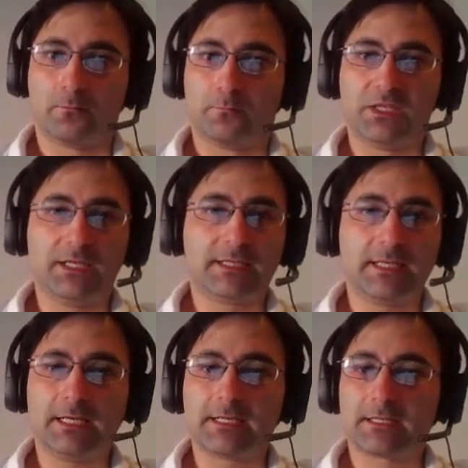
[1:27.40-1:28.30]

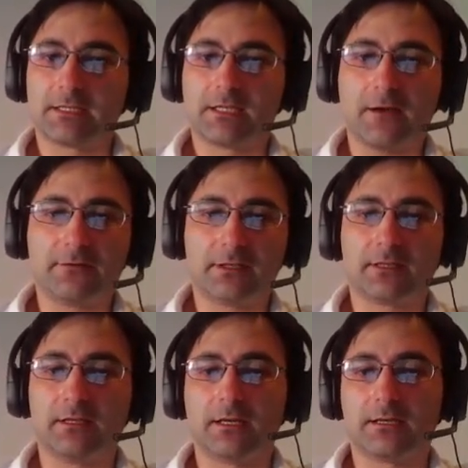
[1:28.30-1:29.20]
D6
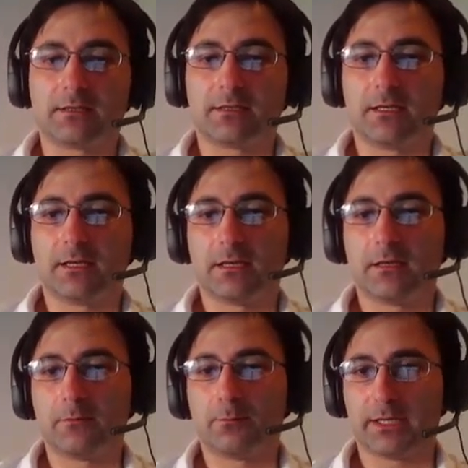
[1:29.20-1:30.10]
definitely is
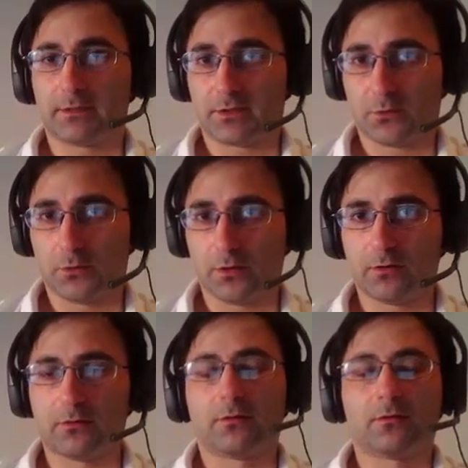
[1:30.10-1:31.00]
the better square.
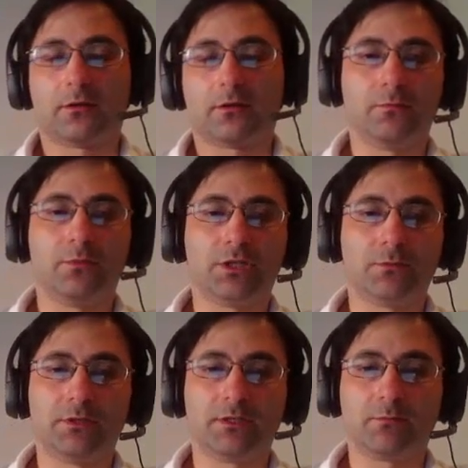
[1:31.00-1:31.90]
Here
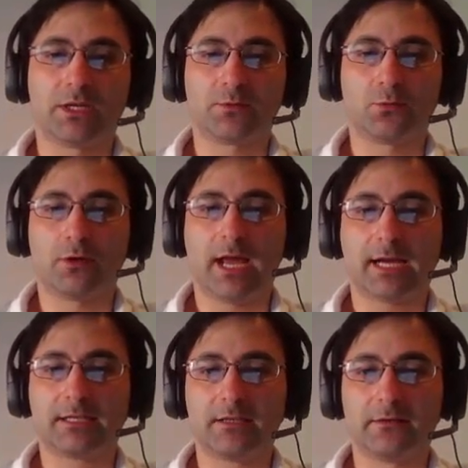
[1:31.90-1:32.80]
bishop is much more
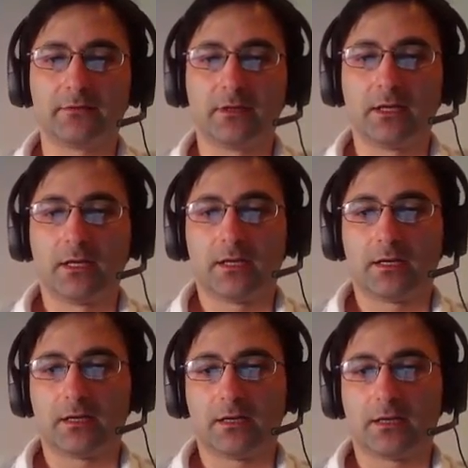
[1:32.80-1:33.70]
active.
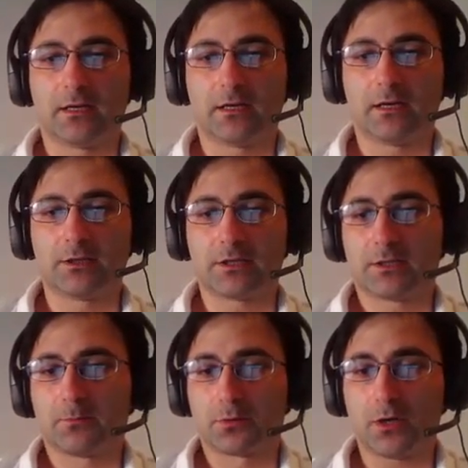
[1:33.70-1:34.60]
Just
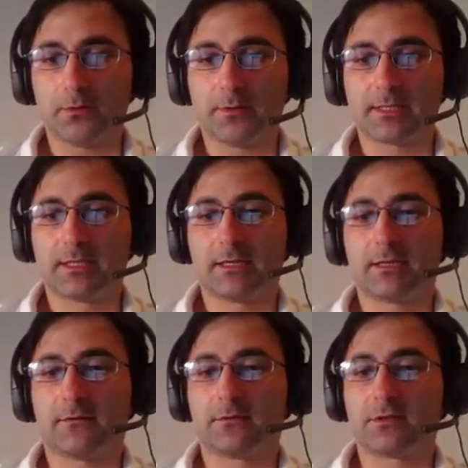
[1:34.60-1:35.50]
the problem is that
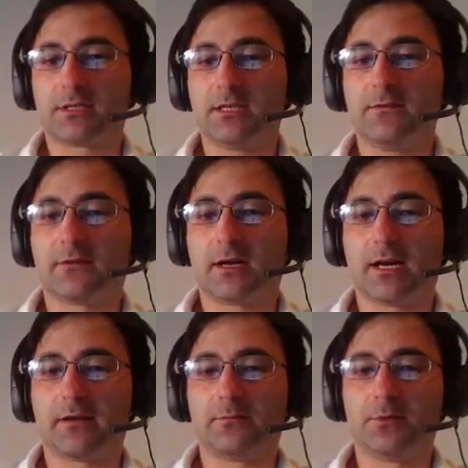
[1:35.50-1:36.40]
after
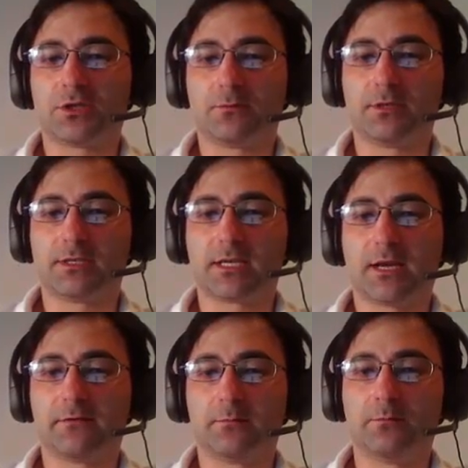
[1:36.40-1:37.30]
c5, bishop
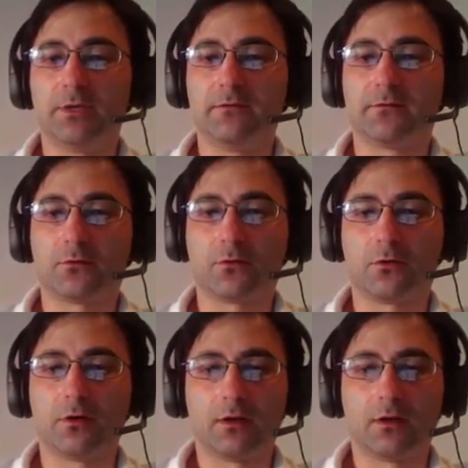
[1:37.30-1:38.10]
e7, b4,